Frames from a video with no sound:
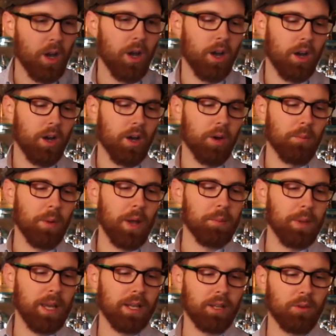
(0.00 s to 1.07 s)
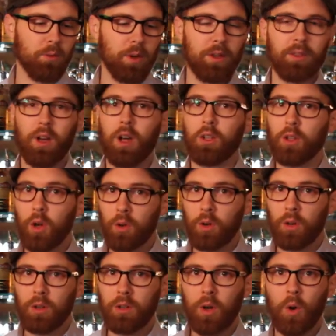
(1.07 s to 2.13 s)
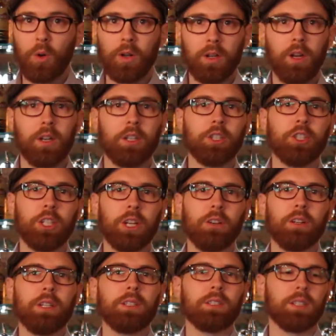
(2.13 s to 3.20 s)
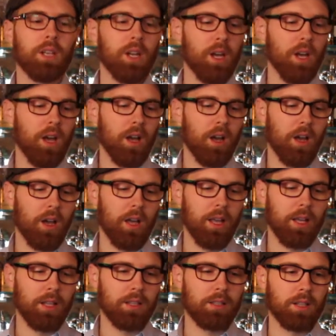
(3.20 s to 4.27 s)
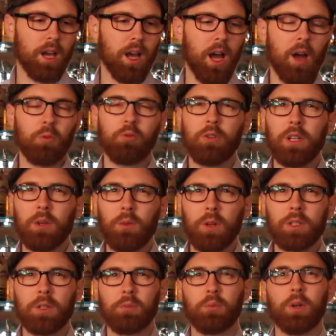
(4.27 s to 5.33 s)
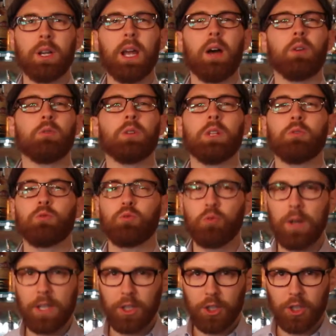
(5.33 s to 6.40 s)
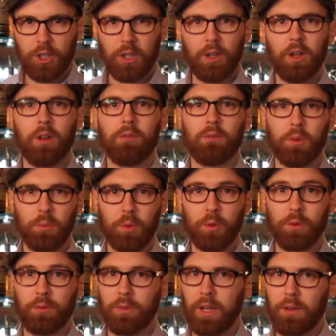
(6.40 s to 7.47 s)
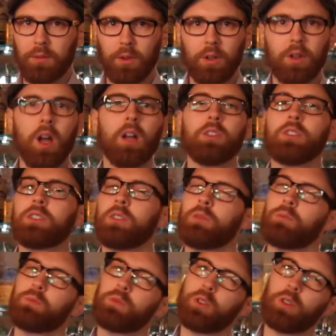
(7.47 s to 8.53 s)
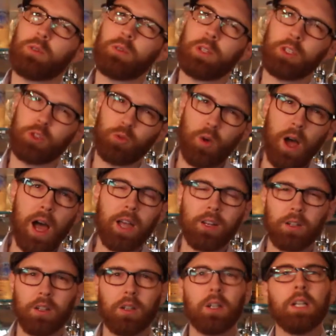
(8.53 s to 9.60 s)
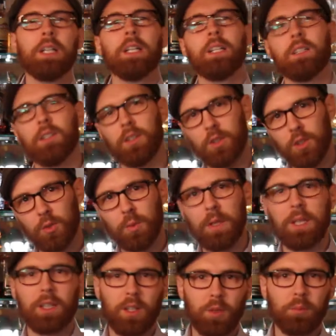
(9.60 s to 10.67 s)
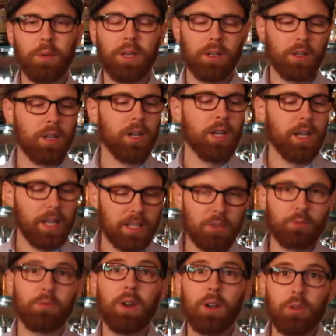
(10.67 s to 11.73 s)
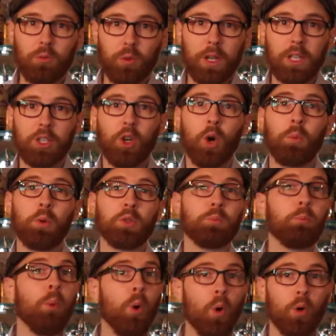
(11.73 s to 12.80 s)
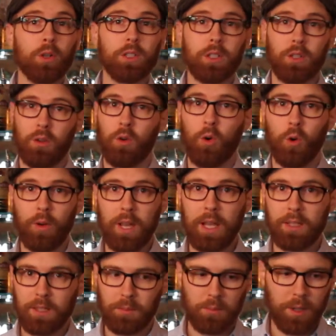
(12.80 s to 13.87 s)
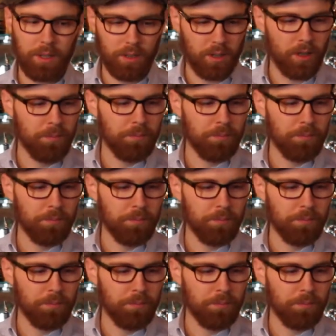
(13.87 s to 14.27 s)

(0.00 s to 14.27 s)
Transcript: I made it with local Okanagan cherries, and I really want to bring out a really rich vermouth flavor, not just a sort of a drier, little sweet, little bitter. It's a very rich, almost port-oriented bitter.